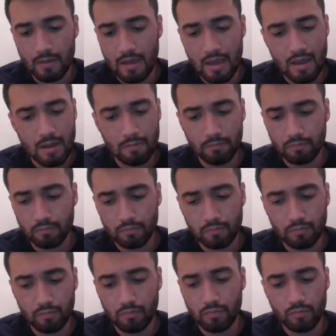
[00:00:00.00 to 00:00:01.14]
And
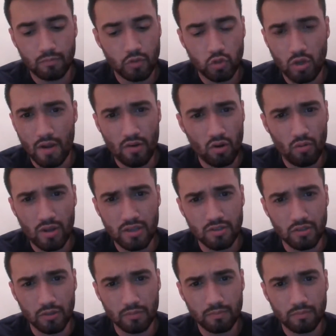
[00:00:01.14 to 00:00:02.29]
Trevor
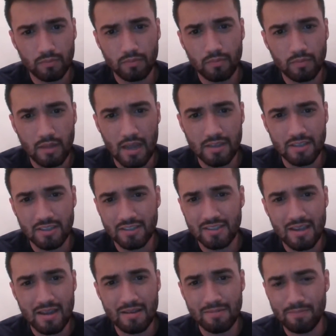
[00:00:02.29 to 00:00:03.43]
Ariza, as I
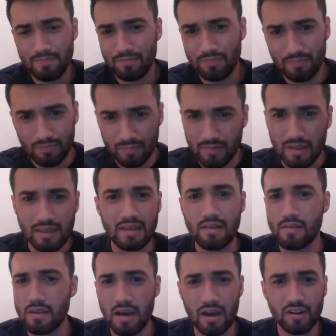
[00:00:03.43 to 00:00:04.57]
said,
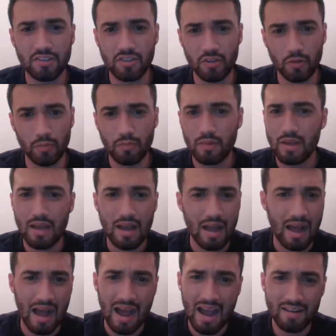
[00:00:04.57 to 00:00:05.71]
gotta sit him.
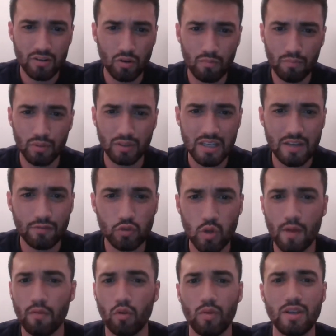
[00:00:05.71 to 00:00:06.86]
I don't believe
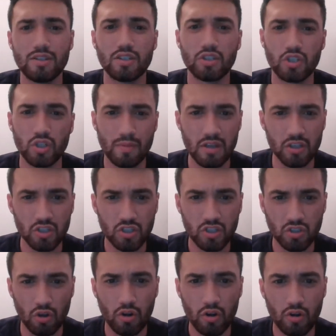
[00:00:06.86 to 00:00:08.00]
Trevor Ariza should be a
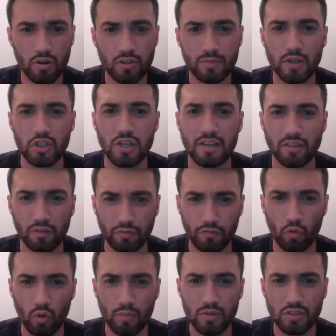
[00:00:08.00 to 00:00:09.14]
starter, especially at the
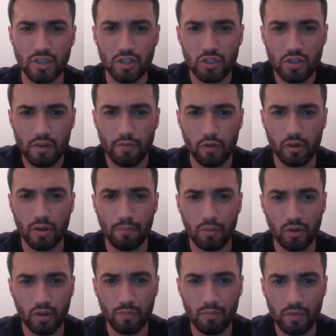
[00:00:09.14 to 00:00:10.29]
four position. If you're gonna
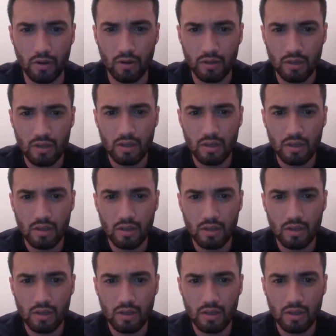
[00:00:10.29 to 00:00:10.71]
put him there,